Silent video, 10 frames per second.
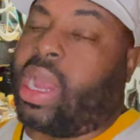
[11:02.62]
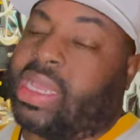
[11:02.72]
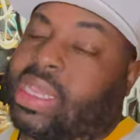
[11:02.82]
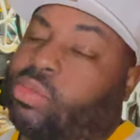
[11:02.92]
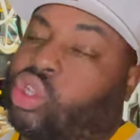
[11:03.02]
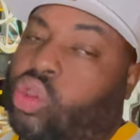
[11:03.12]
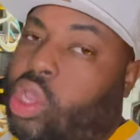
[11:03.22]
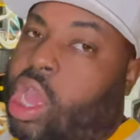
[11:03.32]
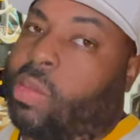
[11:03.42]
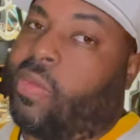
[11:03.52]
I said, I'm showing
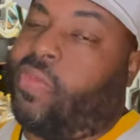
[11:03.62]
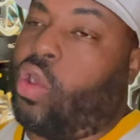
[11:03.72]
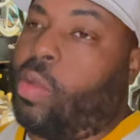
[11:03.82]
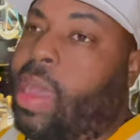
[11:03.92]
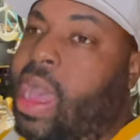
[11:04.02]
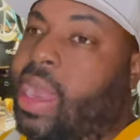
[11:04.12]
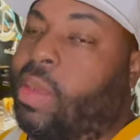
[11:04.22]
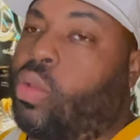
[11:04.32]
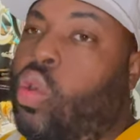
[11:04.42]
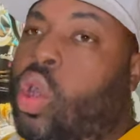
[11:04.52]
y'all the before mine, and
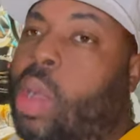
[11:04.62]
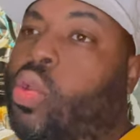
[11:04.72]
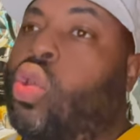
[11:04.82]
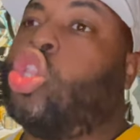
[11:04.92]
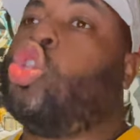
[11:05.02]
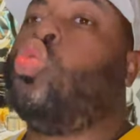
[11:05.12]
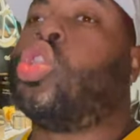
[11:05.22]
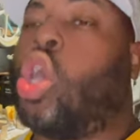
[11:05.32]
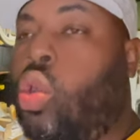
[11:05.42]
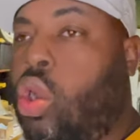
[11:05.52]
I'm going I'm going two
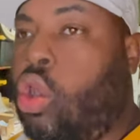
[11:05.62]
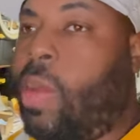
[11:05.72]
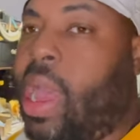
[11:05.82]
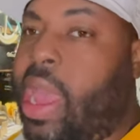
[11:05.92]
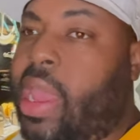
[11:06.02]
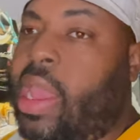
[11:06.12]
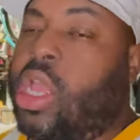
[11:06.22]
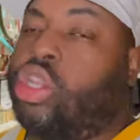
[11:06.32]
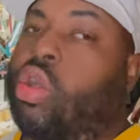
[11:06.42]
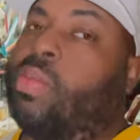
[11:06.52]
tone on my.
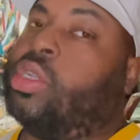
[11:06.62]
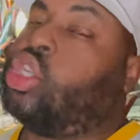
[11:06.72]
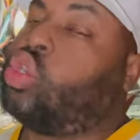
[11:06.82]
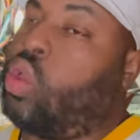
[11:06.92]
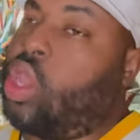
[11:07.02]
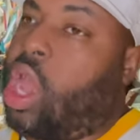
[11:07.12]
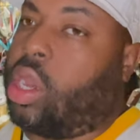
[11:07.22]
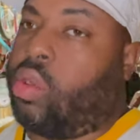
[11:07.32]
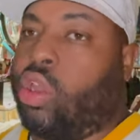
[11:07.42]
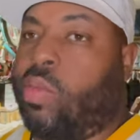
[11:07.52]
I'm just showing y'all the
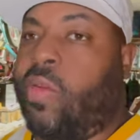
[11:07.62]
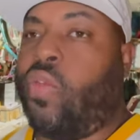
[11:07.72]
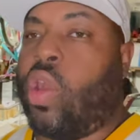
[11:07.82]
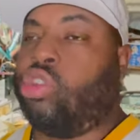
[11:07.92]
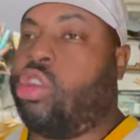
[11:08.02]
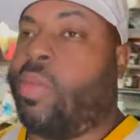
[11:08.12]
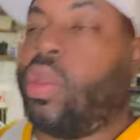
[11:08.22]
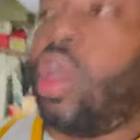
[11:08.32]
grill before I drop it